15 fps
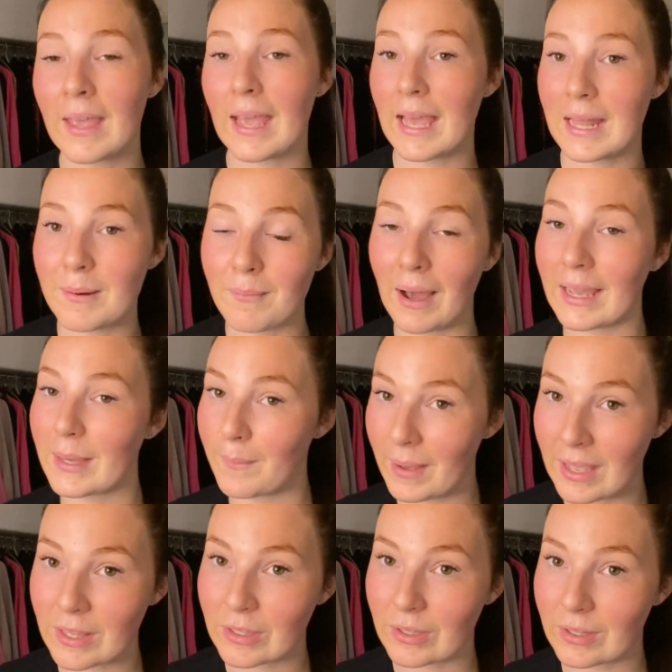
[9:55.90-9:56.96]
In my
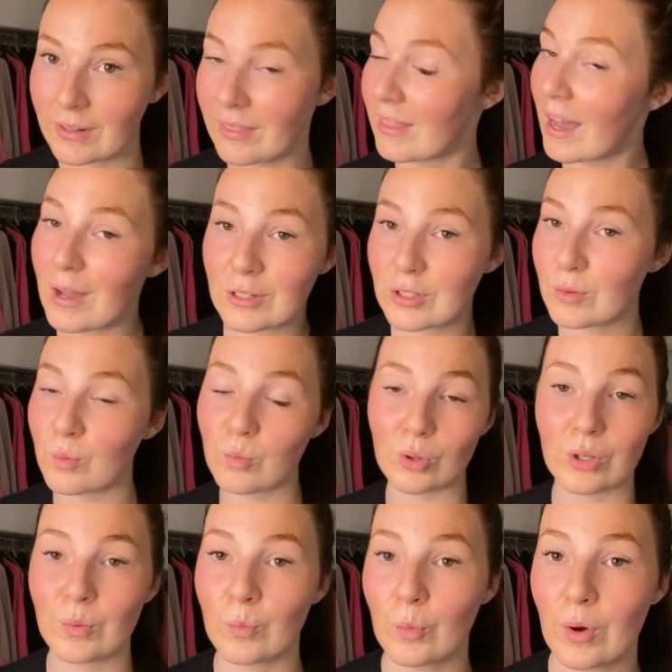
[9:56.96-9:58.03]
opinion, that just
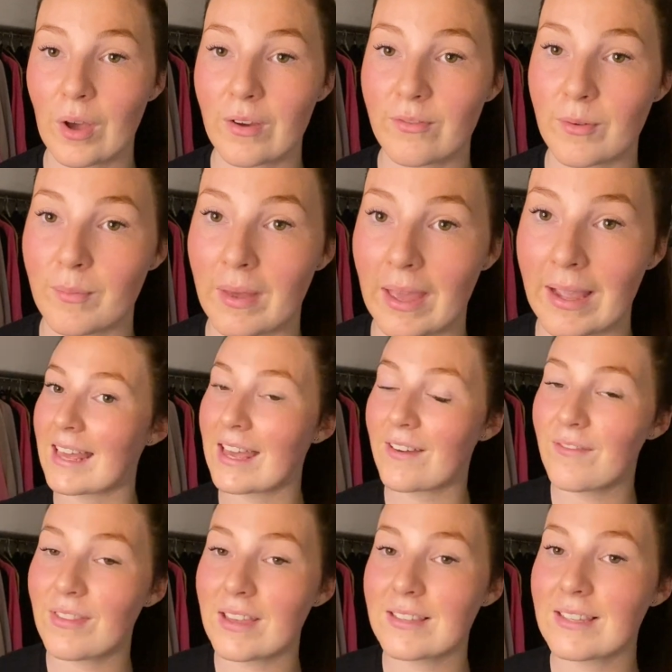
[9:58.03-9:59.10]
wouldn't work for me. If
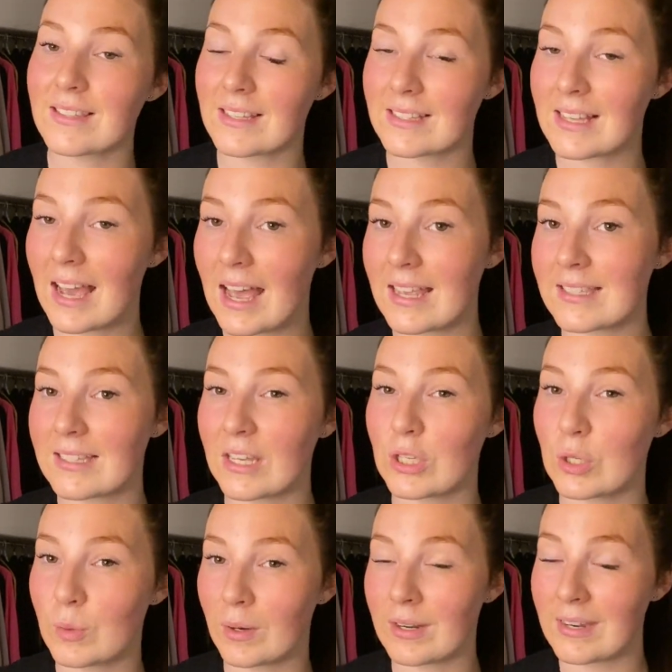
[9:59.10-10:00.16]
this is a test that
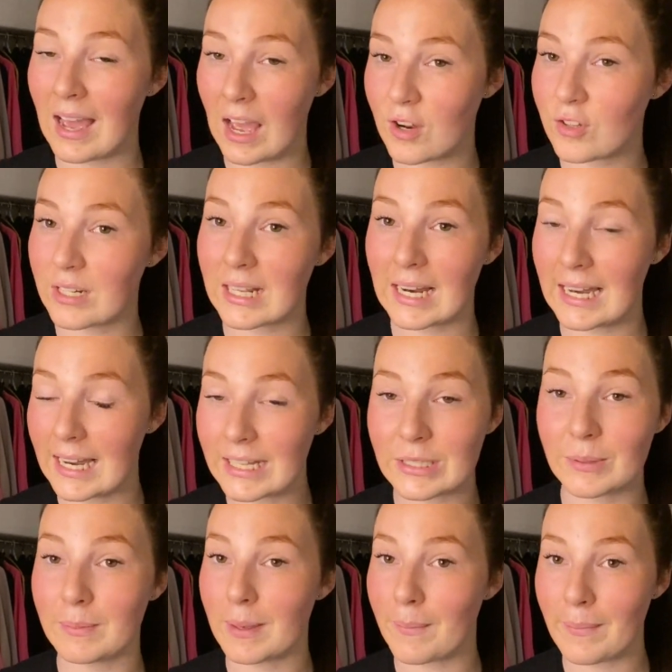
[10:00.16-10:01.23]
you are naturally a little
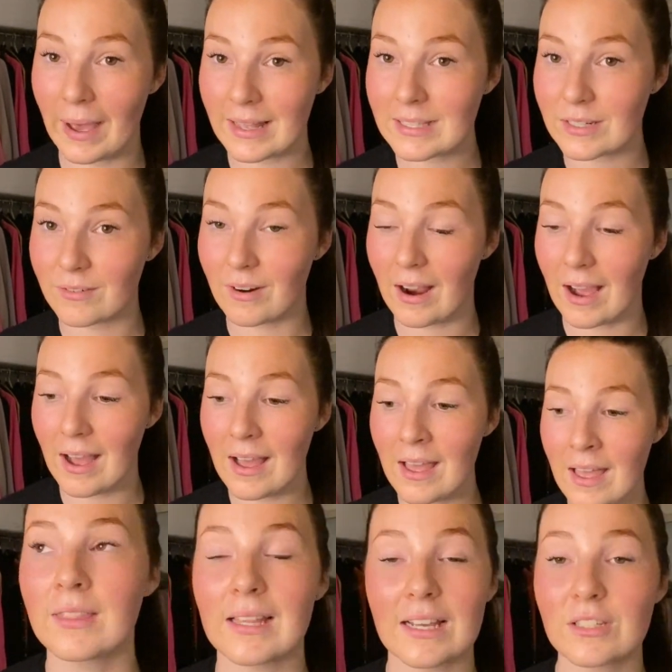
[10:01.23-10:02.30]
bit better at,
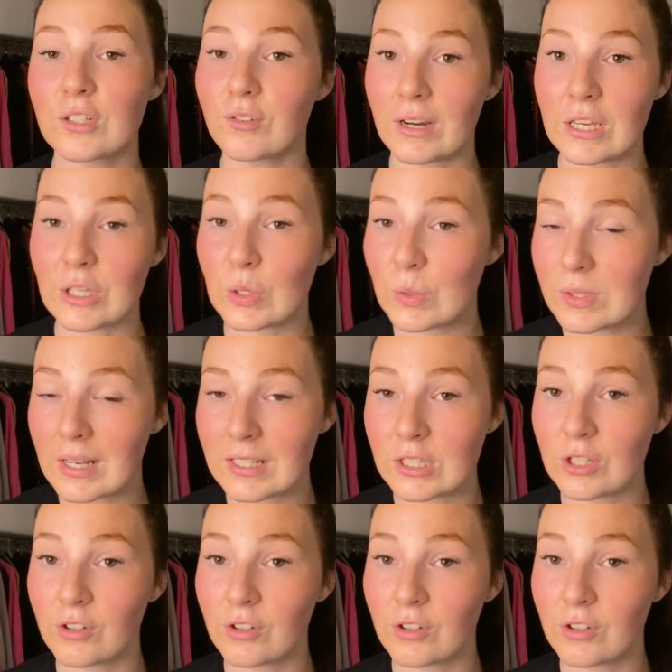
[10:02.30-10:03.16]
that's great. Use that to